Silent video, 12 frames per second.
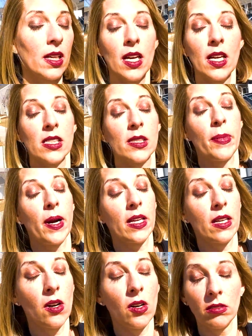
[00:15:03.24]
it's bright,
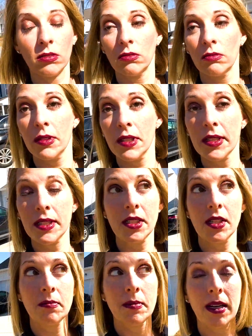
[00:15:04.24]
y'all. We're gonna
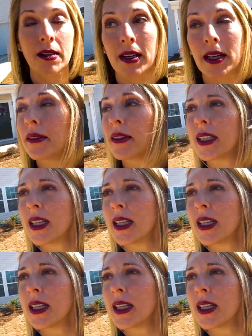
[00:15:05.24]
turn back around.